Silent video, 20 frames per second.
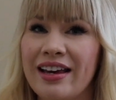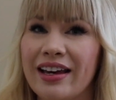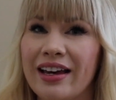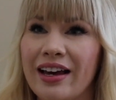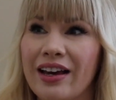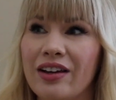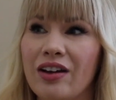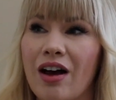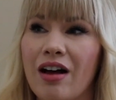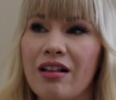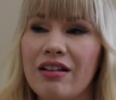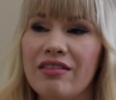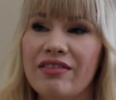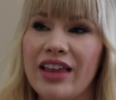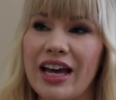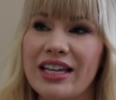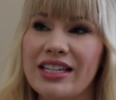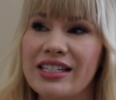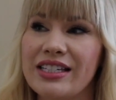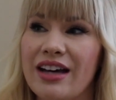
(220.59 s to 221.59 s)
and all of
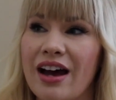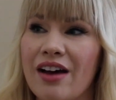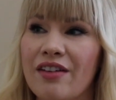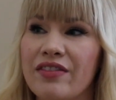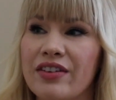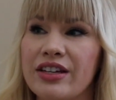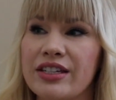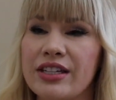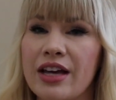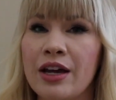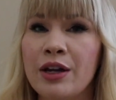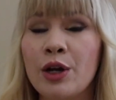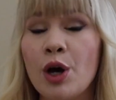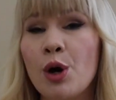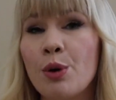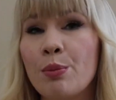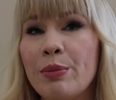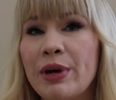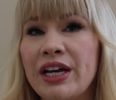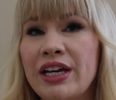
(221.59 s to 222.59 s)
that stuff is
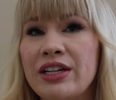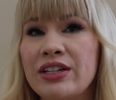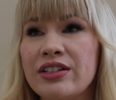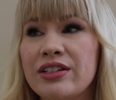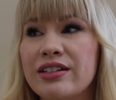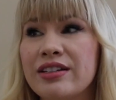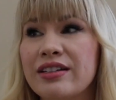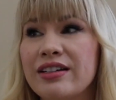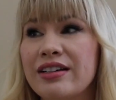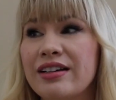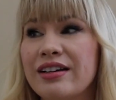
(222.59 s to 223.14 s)
unopened,